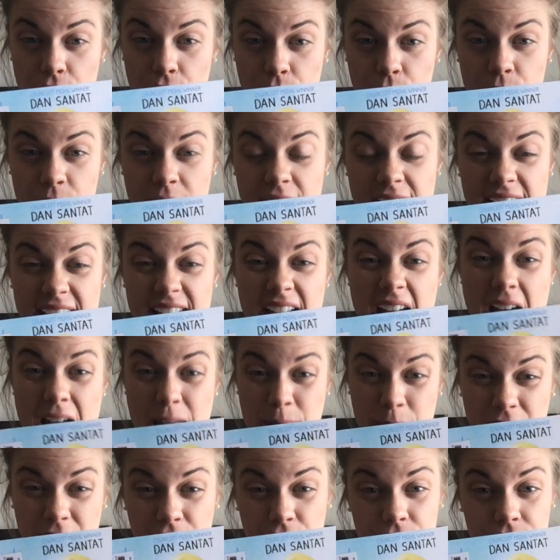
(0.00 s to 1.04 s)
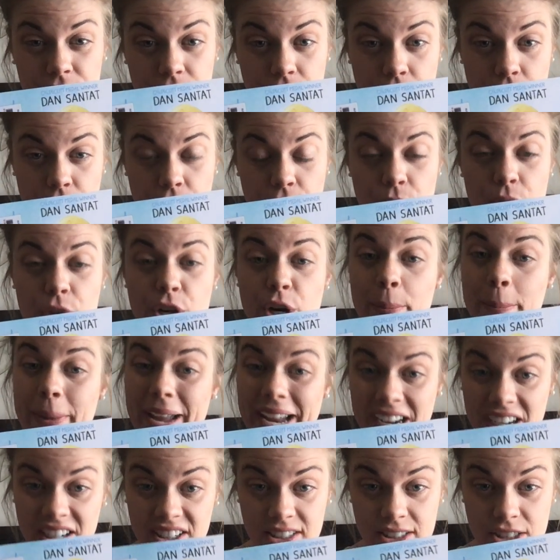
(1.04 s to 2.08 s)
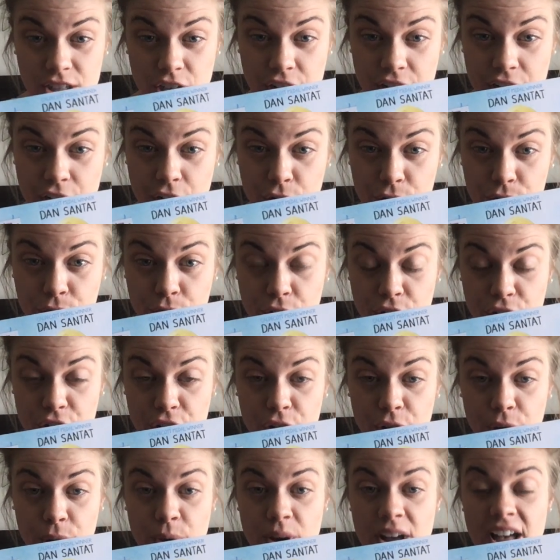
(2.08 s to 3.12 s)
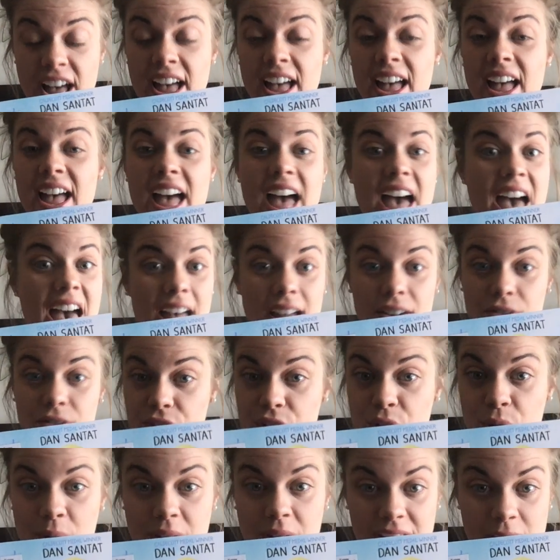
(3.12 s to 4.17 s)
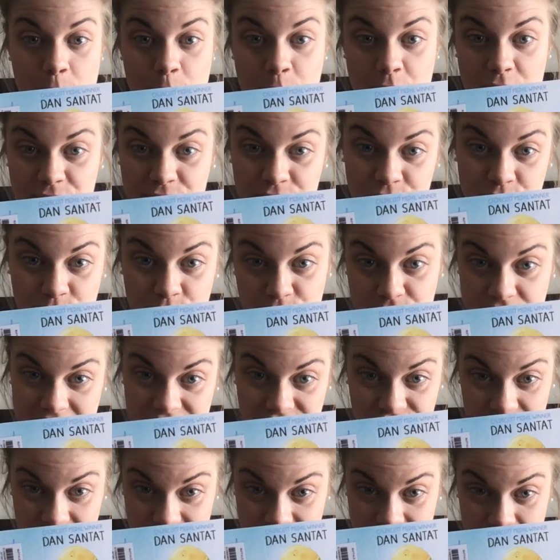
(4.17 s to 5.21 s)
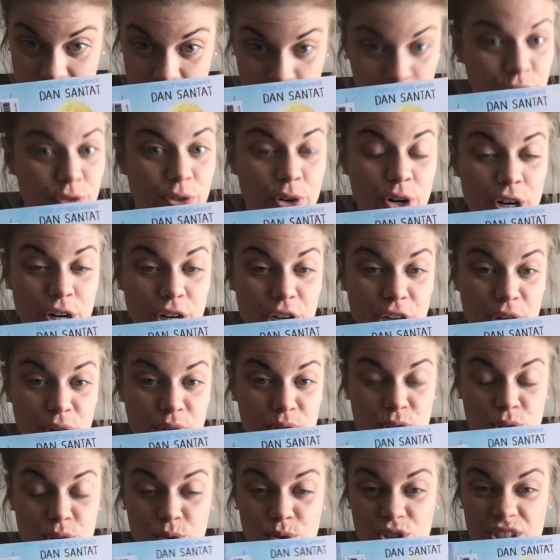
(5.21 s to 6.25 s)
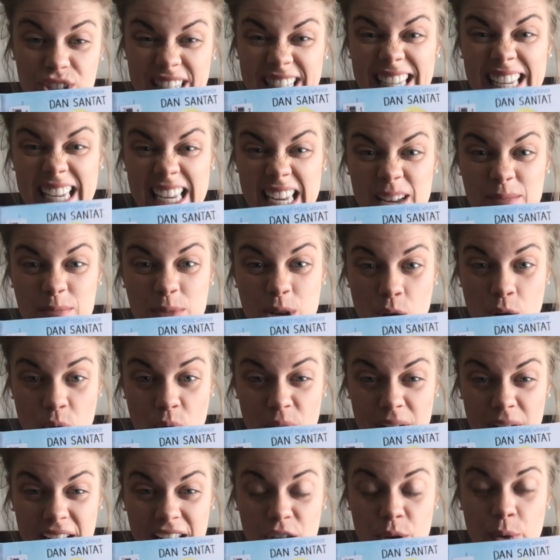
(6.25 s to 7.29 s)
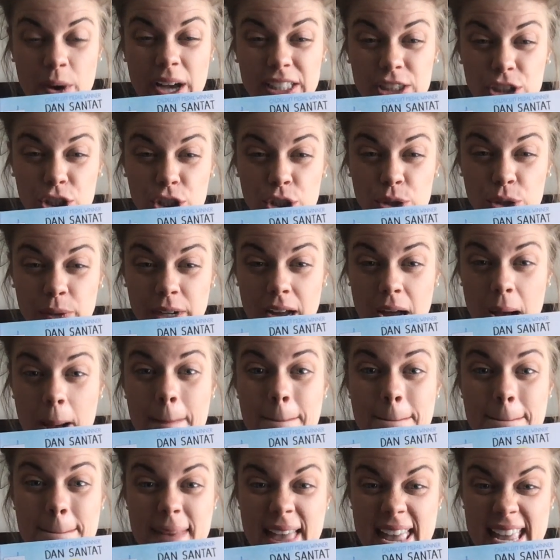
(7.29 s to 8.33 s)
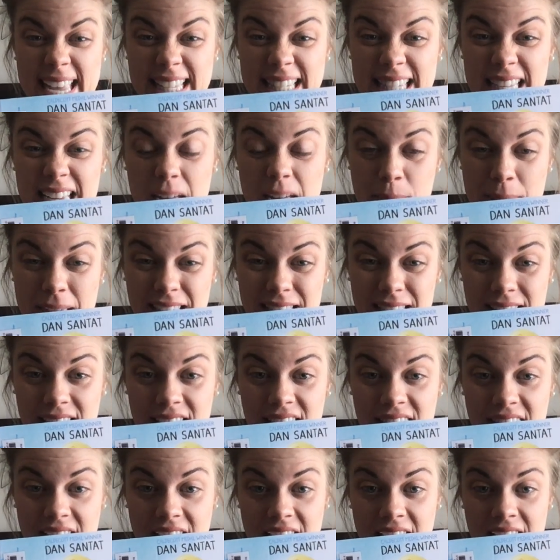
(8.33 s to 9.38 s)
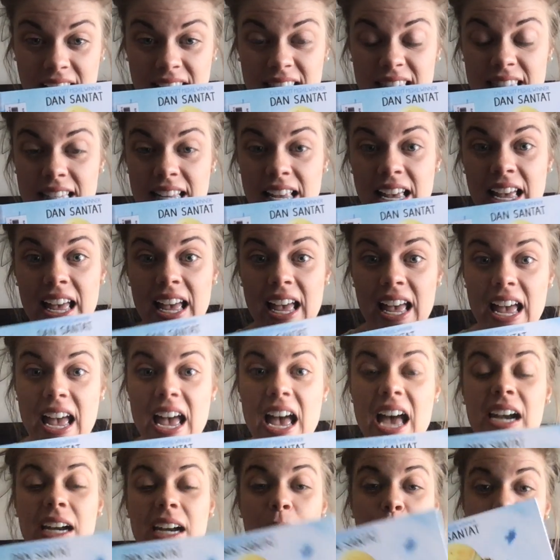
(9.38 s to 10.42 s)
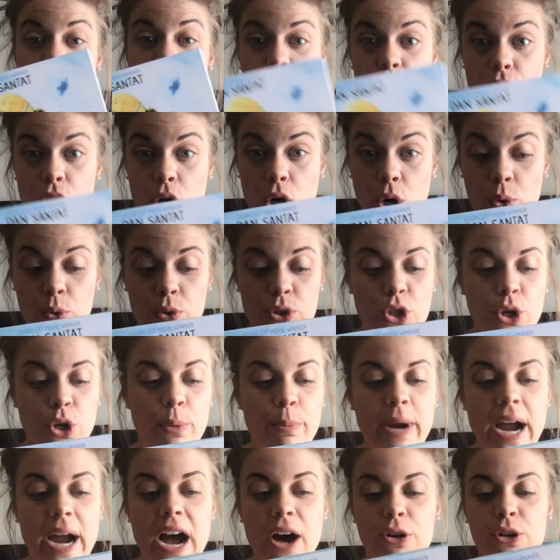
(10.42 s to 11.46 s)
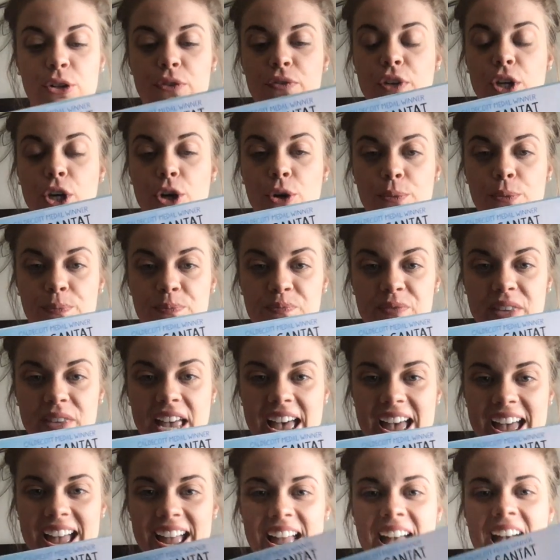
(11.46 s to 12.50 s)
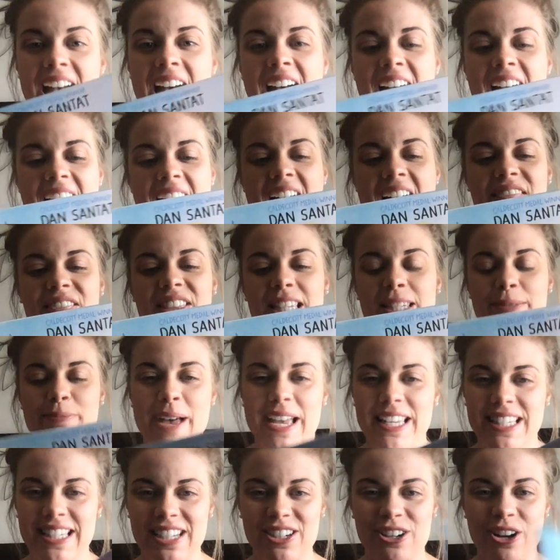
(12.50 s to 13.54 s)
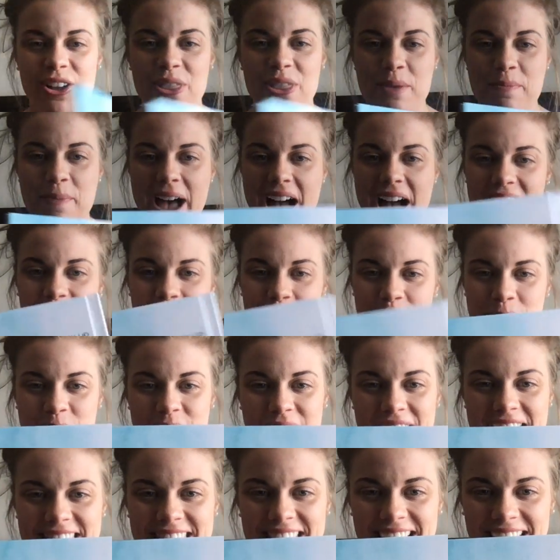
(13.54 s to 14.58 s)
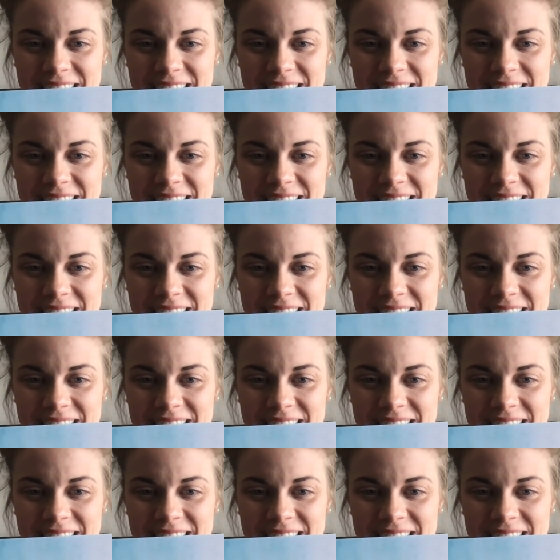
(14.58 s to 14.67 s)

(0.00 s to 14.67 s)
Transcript: and I'm here for you. Your parents are here for you. Everyone at Buffalo Ridge is here for you. So just keep going. You guys are doing amazing, amazing things. And I'm so, so proud of you. Okay. And this message on the back of the book, I think is so